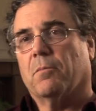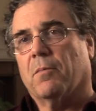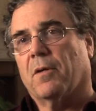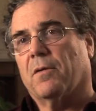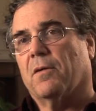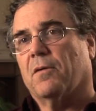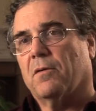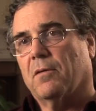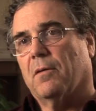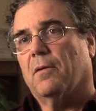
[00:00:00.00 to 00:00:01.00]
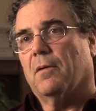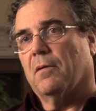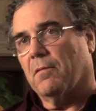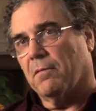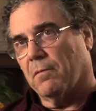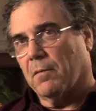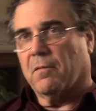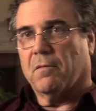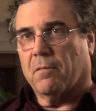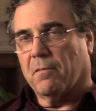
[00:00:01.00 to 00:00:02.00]
mothers,
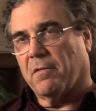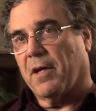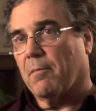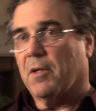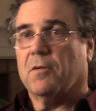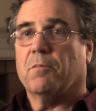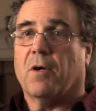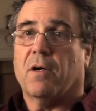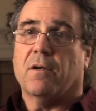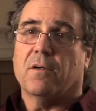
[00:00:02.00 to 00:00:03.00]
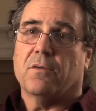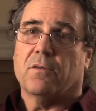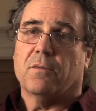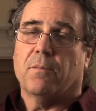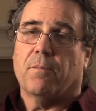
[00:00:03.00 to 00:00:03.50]
families, partners,